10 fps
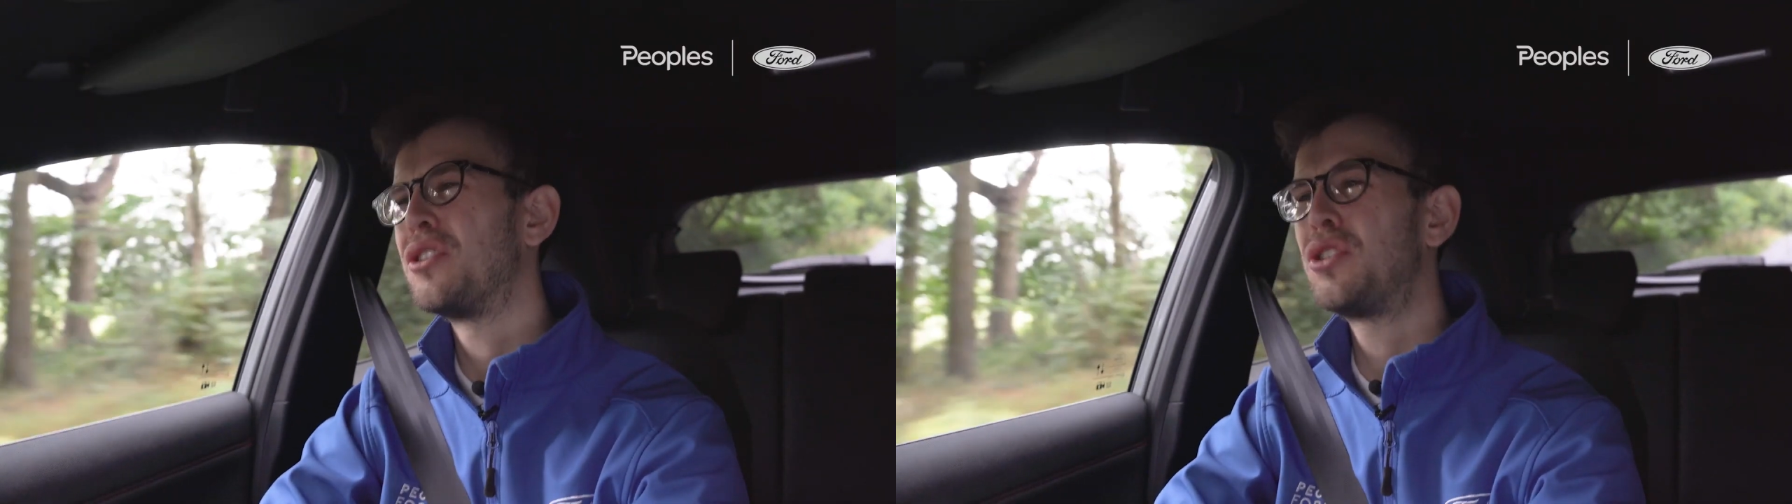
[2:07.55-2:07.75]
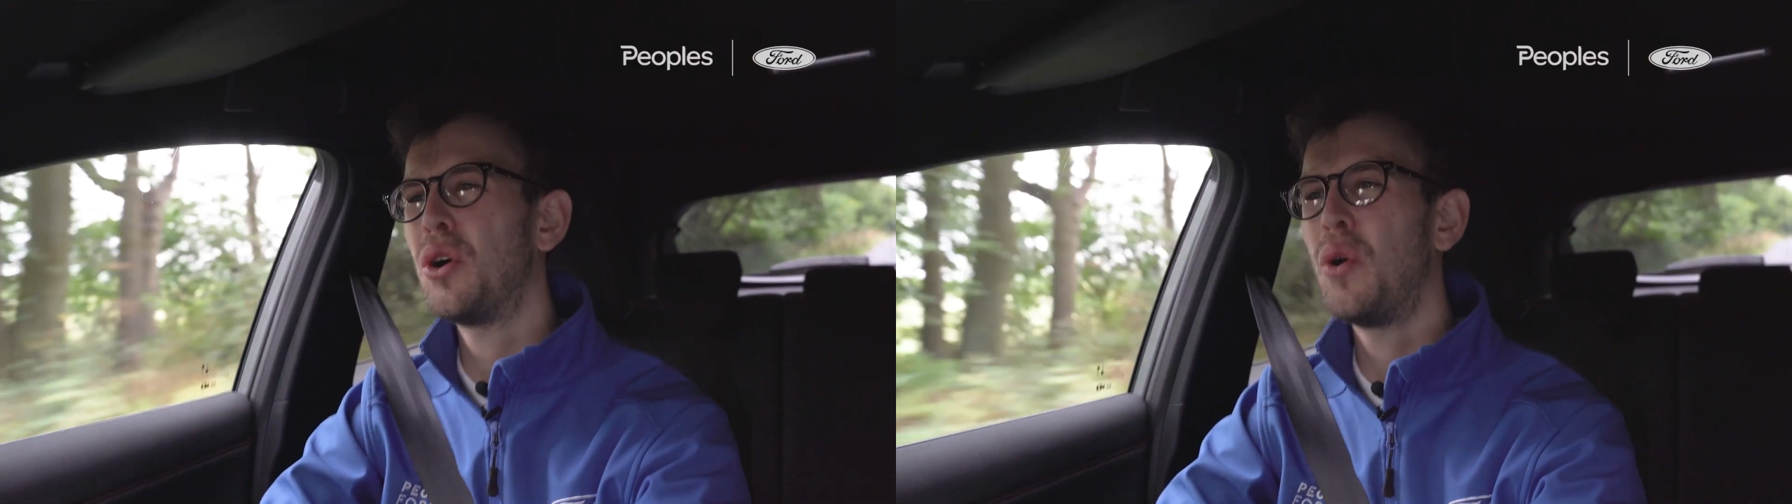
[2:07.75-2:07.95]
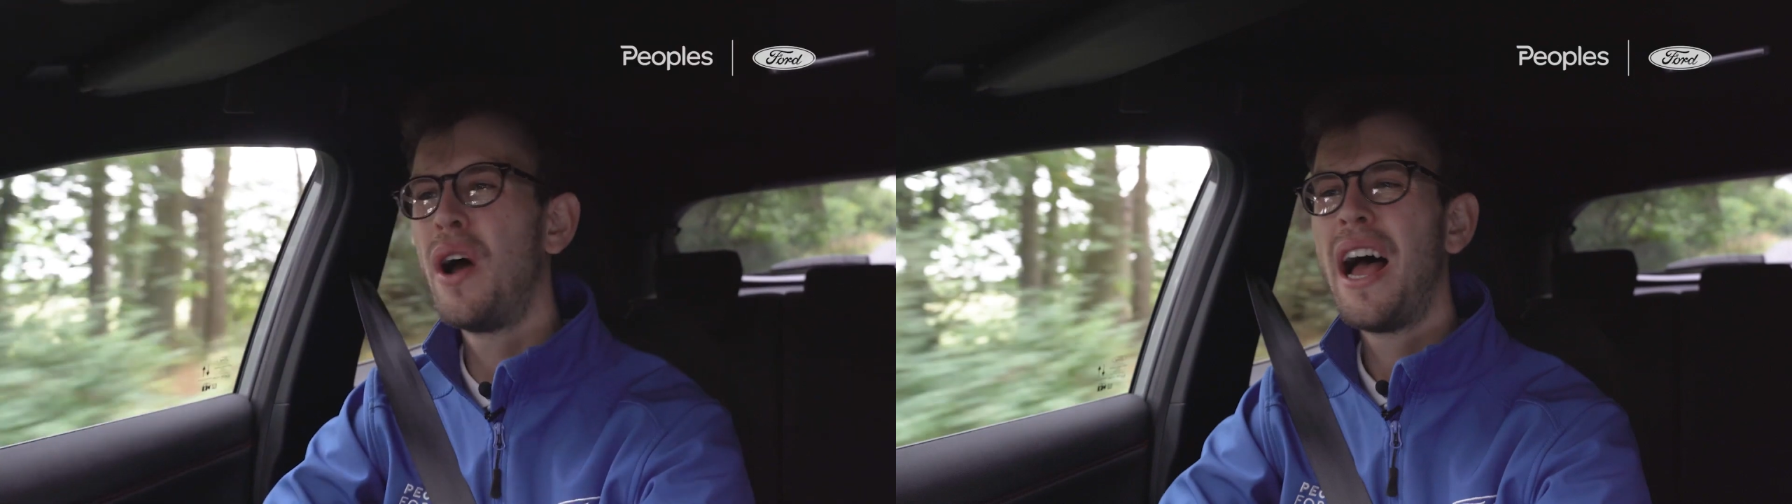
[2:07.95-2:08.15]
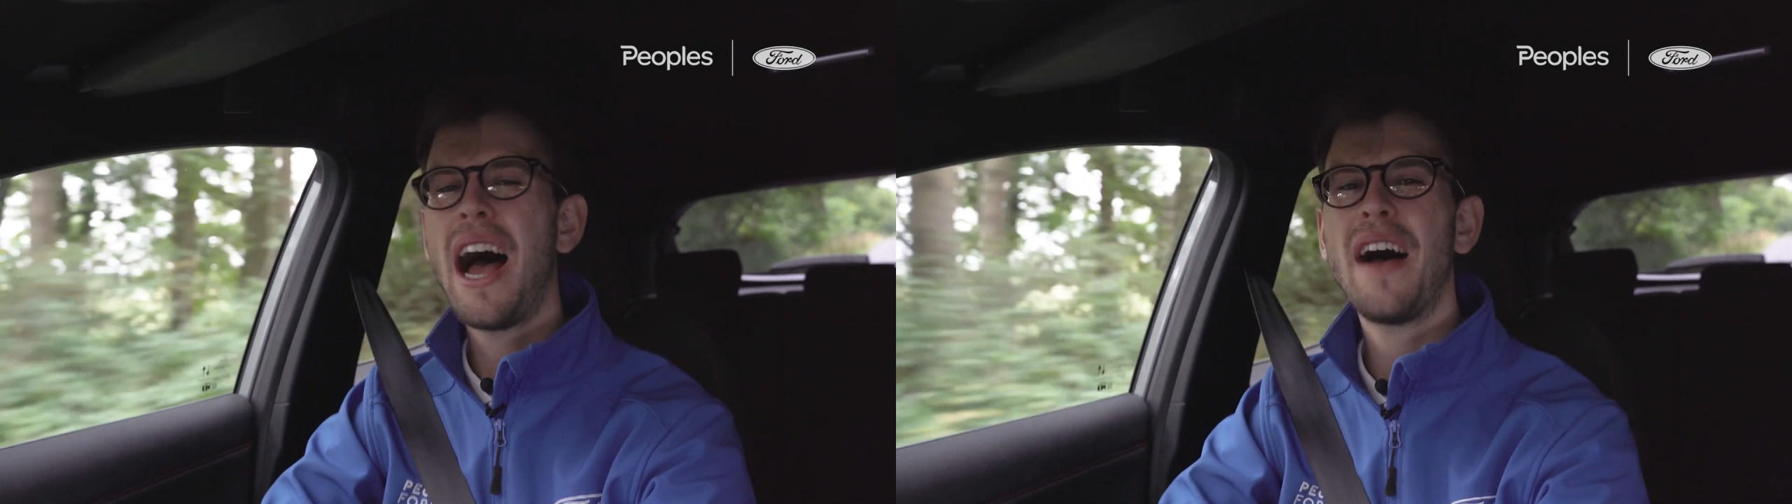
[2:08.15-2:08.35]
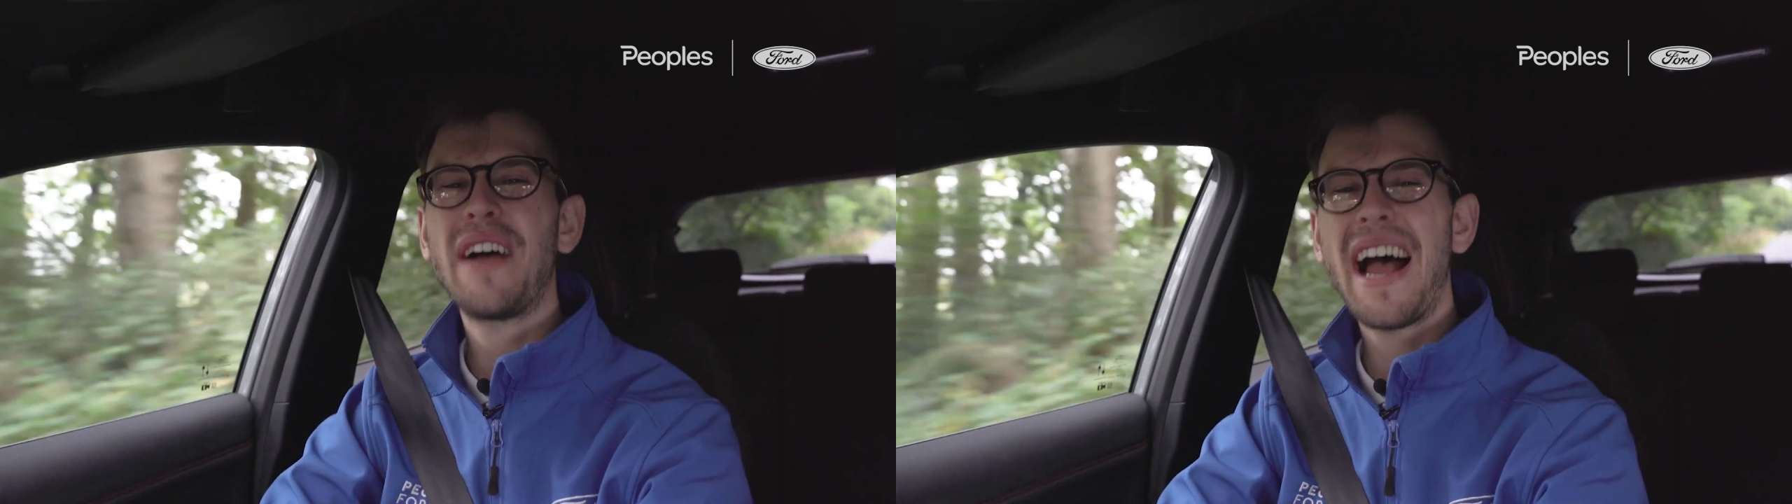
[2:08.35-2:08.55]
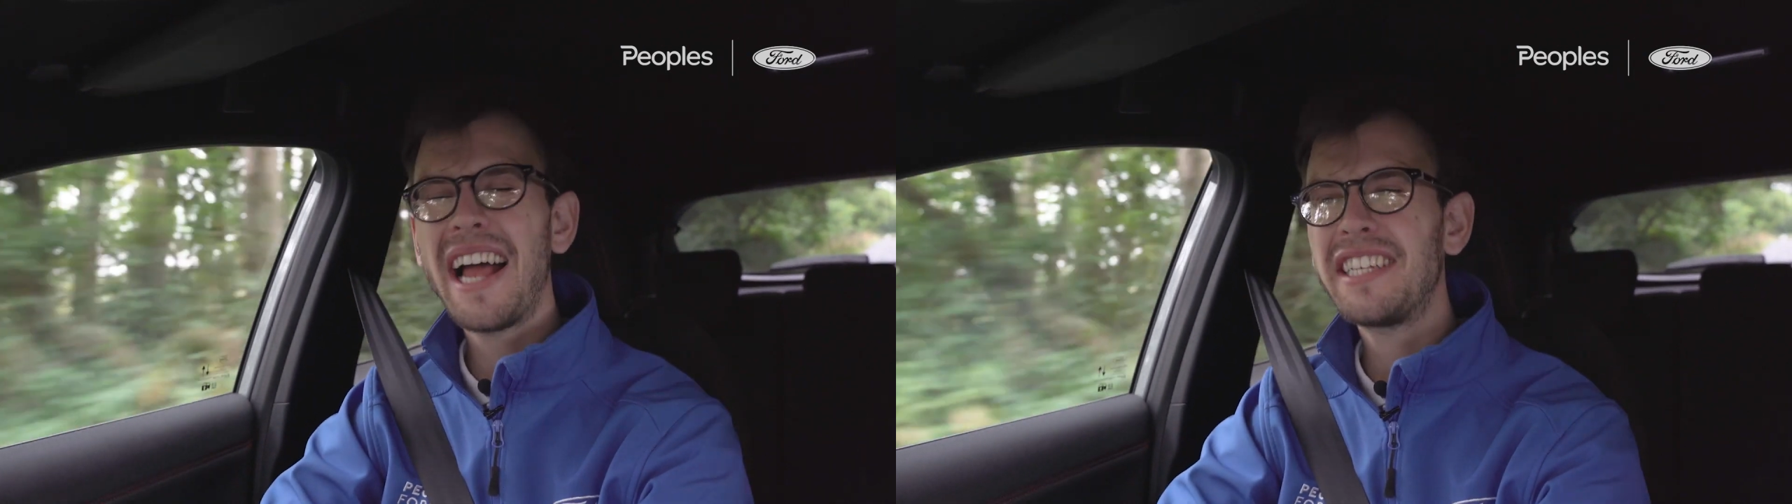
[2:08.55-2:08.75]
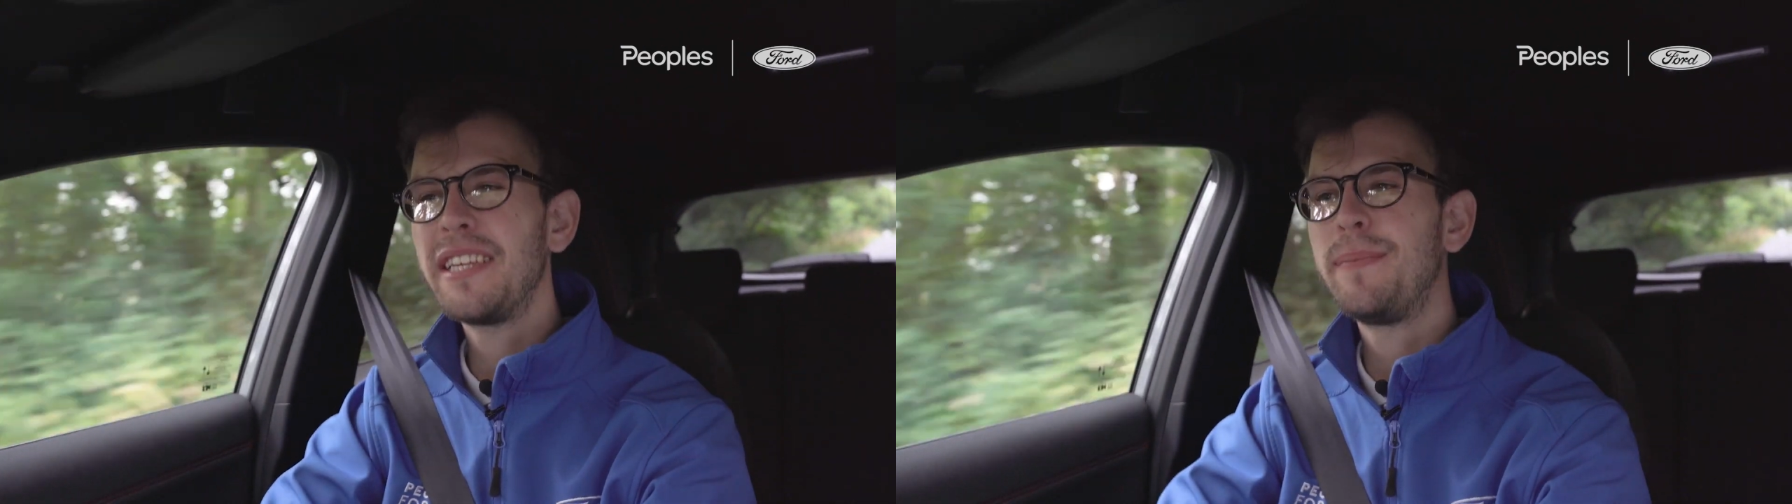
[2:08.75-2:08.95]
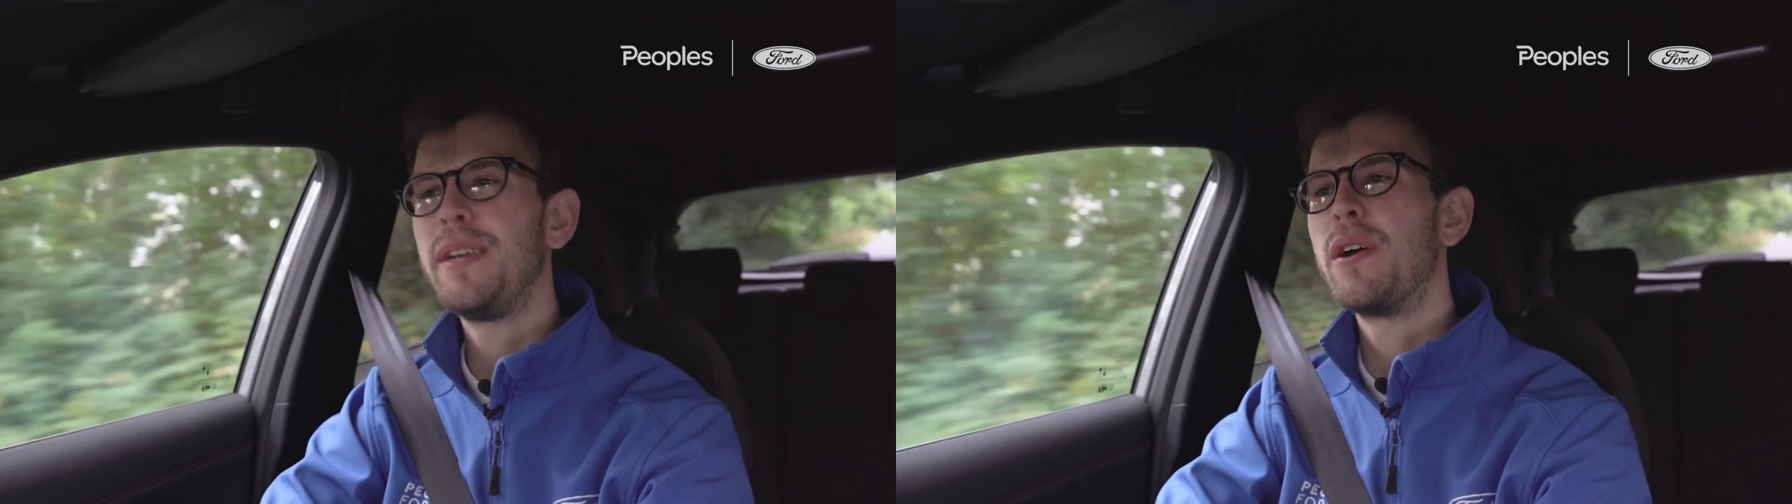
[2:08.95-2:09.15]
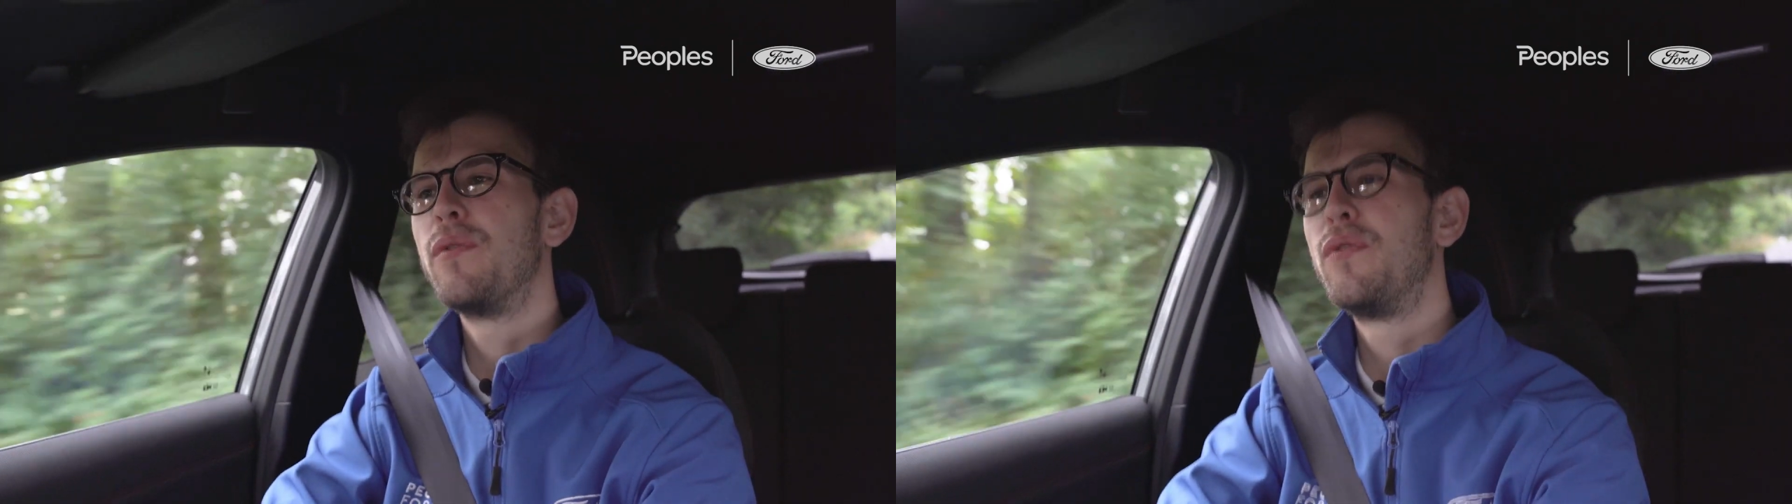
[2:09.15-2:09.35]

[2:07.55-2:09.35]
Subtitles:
so I've actually been